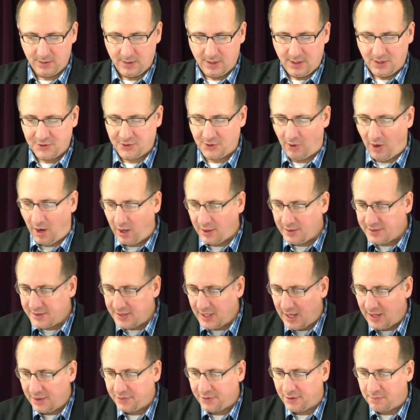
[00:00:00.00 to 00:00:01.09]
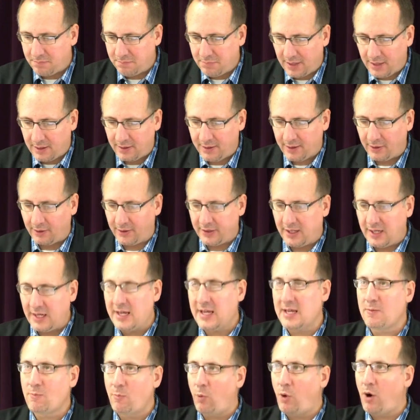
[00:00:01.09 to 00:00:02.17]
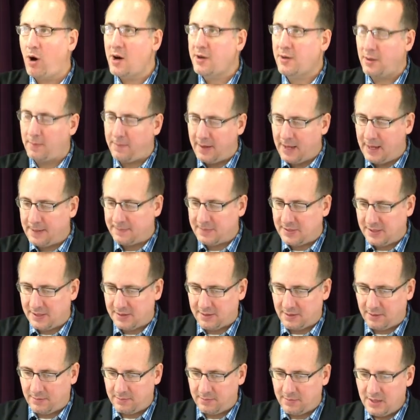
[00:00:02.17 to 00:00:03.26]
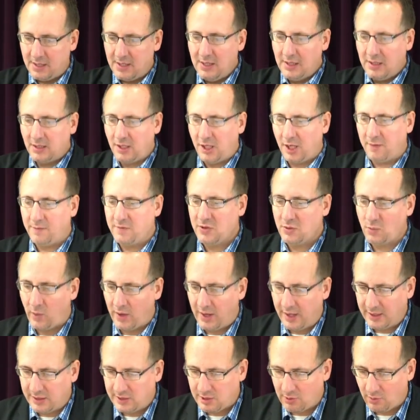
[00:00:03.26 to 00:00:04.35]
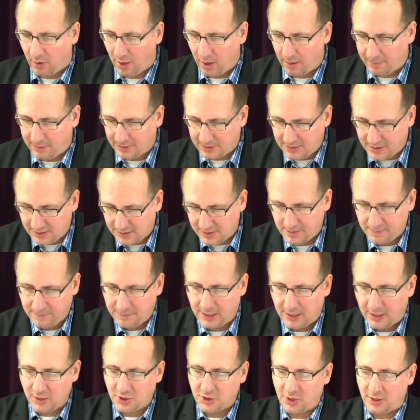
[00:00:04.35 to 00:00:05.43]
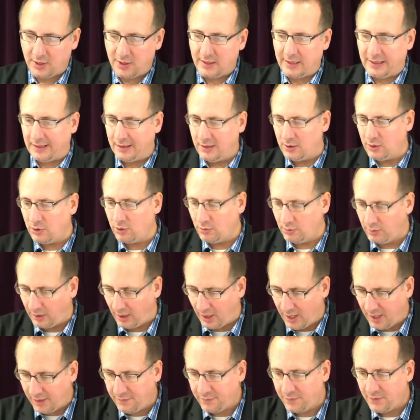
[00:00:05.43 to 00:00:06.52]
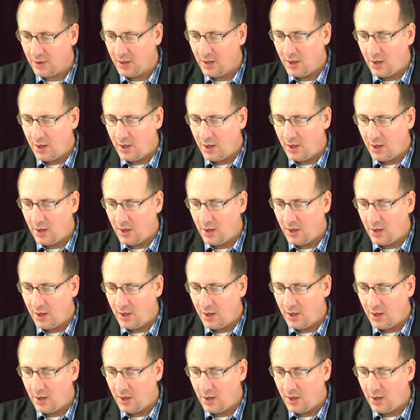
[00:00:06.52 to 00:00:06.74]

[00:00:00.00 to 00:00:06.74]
So our death and burial in water baptism gives way to our participation in new life